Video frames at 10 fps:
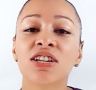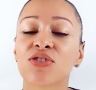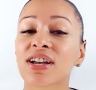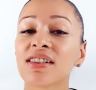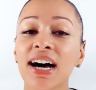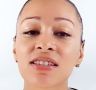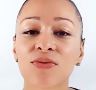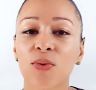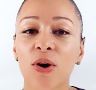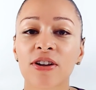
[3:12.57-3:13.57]
Drink lots
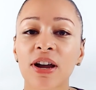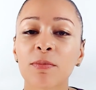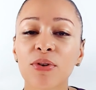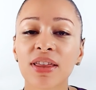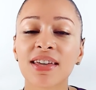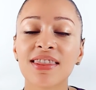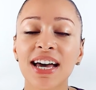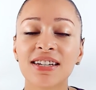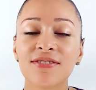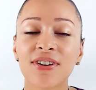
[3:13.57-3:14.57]
of water and breathe in
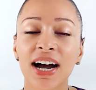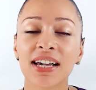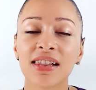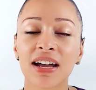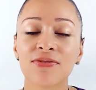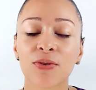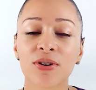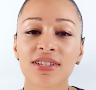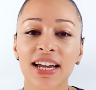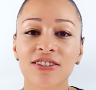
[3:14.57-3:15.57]
that divine life
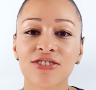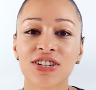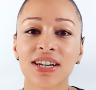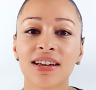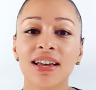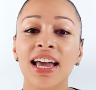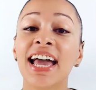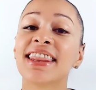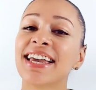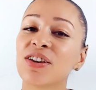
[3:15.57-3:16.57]
force energy.
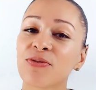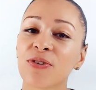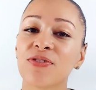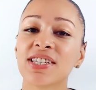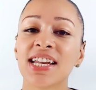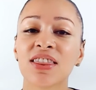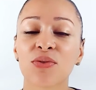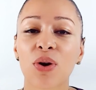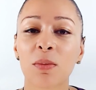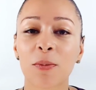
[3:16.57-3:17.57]
Thank you for visiting the
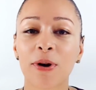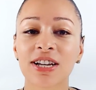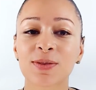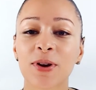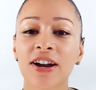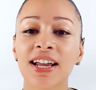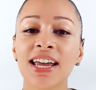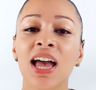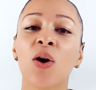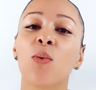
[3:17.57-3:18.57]
Realm of
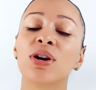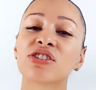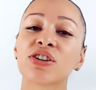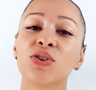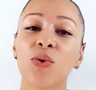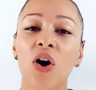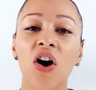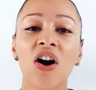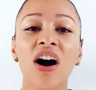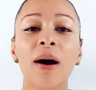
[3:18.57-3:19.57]
Prosperity. Wishing you
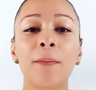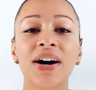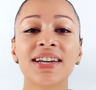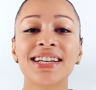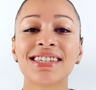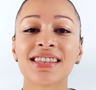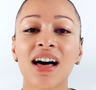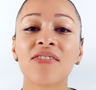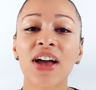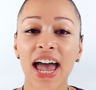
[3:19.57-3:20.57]
all abundance,
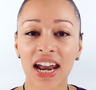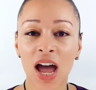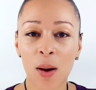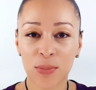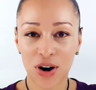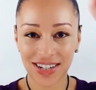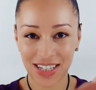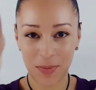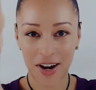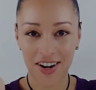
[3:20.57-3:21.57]
love, and
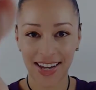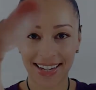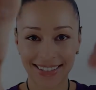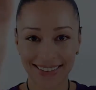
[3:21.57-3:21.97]
prosperity.